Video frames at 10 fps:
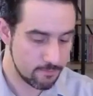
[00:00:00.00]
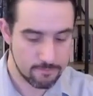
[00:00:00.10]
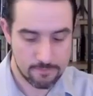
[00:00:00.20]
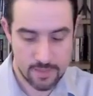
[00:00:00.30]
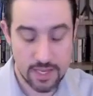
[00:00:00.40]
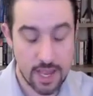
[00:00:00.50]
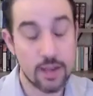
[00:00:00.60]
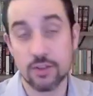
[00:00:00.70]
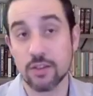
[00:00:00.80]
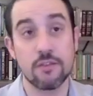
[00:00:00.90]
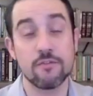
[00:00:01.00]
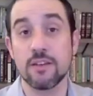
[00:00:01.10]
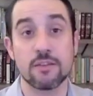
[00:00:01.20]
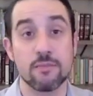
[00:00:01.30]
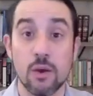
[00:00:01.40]
this actually
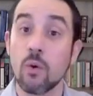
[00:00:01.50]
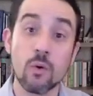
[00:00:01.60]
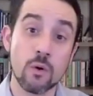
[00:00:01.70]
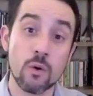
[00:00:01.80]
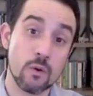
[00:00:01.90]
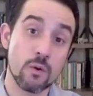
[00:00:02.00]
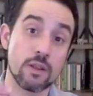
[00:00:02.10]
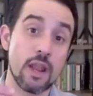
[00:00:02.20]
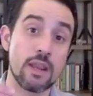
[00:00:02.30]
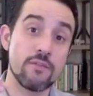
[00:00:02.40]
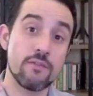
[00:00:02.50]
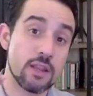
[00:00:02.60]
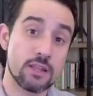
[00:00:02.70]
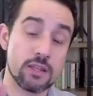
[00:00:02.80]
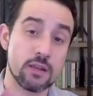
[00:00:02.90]
fits me, or not even
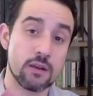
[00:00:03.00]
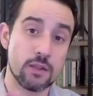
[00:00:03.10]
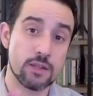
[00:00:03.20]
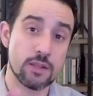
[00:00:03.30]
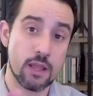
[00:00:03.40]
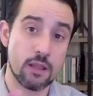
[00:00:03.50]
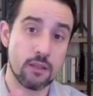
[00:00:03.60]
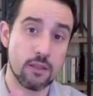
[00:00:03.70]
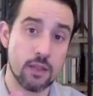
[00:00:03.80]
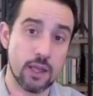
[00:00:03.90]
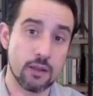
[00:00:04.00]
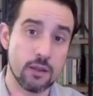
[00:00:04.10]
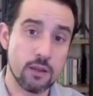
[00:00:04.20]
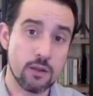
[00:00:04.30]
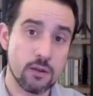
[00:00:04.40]
necessarily saying that,
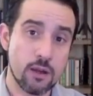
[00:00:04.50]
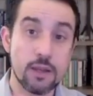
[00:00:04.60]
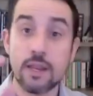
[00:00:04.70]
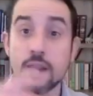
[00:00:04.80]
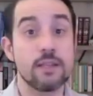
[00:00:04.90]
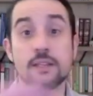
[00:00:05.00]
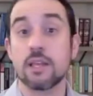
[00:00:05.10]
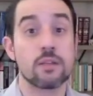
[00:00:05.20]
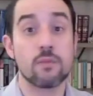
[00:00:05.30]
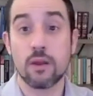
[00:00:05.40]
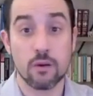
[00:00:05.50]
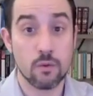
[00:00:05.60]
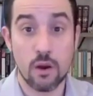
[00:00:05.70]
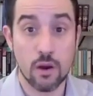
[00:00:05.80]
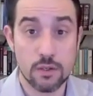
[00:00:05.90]
not saying it's right or
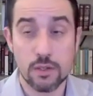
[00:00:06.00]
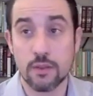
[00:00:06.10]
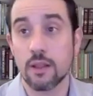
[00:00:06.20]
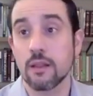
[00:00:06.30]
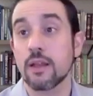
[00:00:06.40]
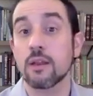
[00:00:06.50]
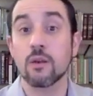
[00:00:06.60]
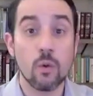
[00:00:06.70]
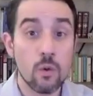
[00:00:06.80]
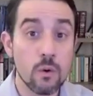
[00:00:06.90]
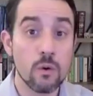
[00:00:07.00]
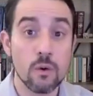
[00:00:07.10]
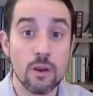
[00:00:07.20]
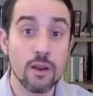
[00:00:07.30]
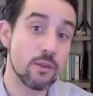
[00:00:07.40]
wrong, just that they like it.
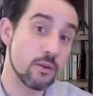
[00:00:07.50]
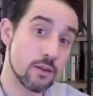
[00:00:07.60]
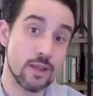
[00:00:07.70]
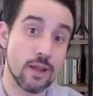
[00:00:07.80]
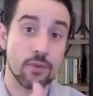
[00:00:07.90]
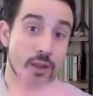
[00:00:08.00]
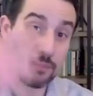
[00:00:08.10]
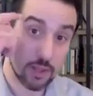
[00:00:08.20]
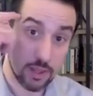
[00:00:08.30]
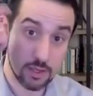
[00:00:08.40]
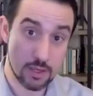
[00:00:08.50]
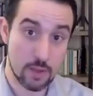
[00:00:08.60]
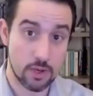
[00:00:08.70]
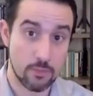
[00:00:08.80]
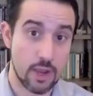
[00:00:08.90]
Or another example that I'm thinking is
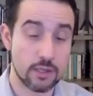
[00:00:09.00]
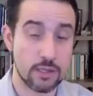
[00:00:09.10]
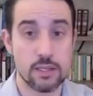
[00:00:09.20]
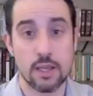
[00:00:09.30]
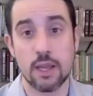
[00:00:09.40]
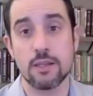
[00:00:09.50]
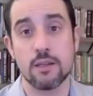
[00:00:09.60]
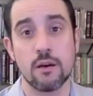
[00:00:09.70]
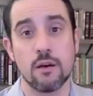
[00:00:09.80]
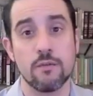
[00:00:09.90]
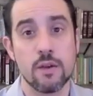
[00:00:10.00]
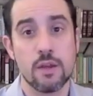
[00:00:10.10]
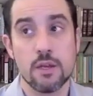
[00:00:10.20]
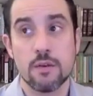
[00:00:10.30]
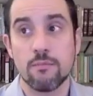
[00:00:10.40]
coming to mind is the idea of
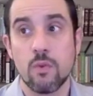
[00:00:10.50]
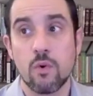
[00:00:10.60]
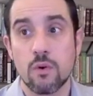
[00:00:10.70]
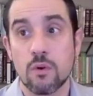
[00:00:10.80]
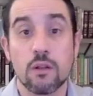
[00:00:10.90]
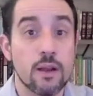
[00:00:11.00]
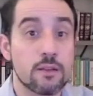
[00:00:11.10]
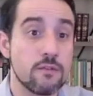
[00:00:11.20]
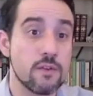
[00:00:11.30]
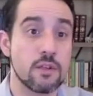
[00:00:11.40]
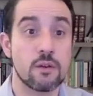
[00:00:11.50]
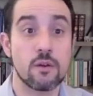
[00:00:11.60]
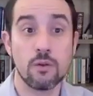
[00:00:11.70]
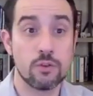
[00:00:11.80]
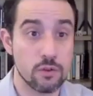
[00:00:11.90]
more collectivistic
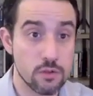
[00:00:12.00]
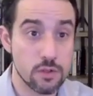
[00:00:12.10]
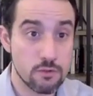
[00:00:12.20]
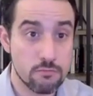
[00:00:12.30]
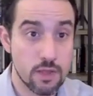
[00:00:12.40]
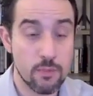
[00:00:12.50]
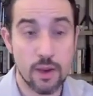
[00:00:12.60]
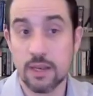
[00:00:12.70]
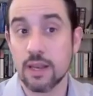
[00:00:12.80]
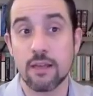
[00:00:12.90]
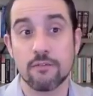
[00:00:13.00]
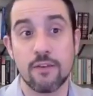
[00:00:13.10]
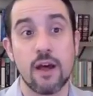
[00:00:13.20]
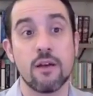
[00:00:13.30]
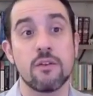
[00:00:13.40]
cultures that might not
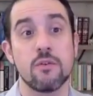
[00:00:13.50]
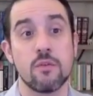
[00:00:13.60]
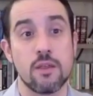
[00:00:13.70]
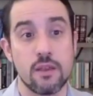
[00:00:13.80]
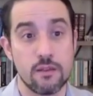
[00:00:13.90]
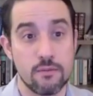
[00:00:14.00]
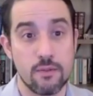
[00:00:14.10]
value the